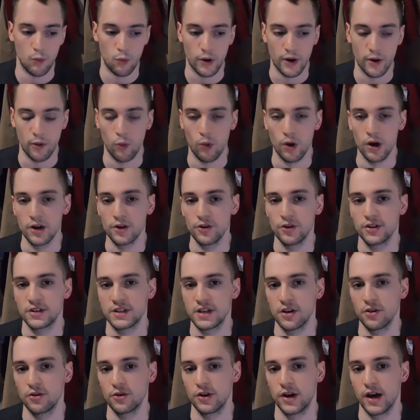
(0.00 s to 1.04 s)
What I wanted you to
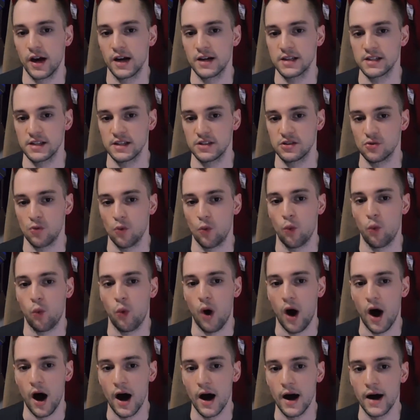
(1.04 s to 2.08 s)
tell you guys is
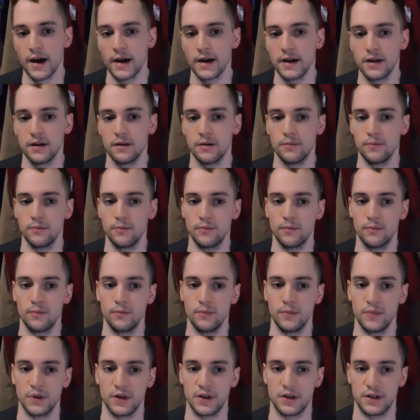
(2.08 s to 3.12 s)
why
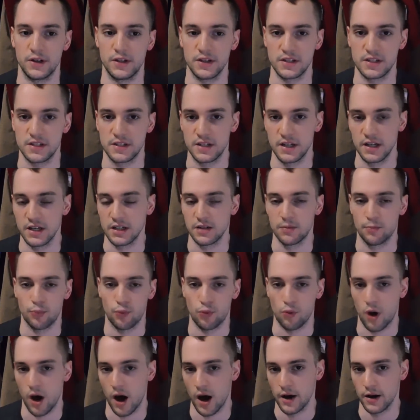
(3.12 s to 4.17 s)
distinct
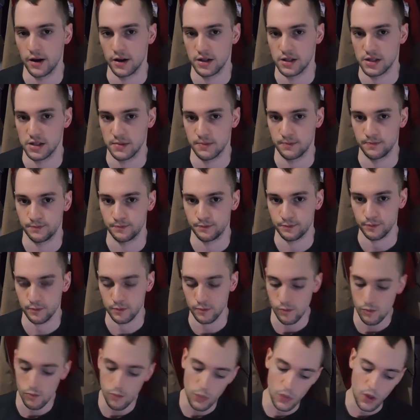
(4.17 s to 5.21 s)
products,
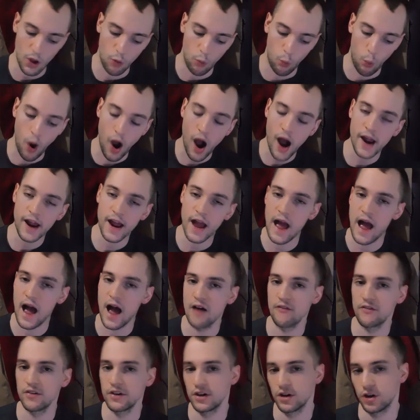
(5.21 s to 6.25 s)
why
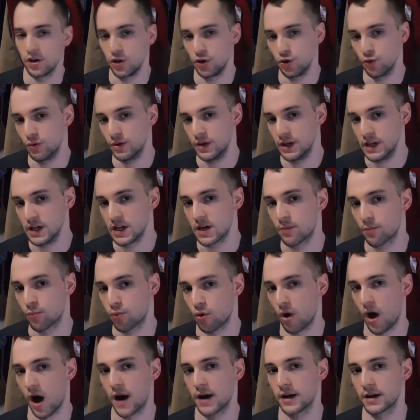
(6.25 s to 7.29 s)
having a unique
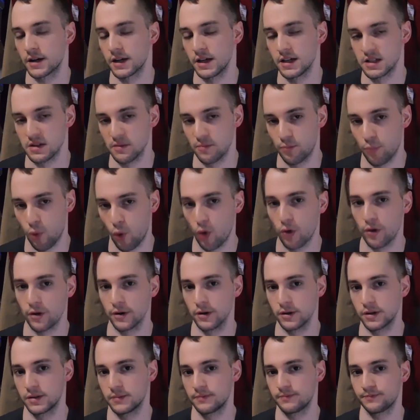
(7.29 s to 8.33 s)
product is
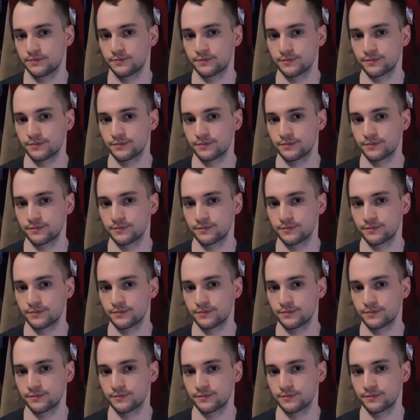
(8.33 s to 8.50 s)
important.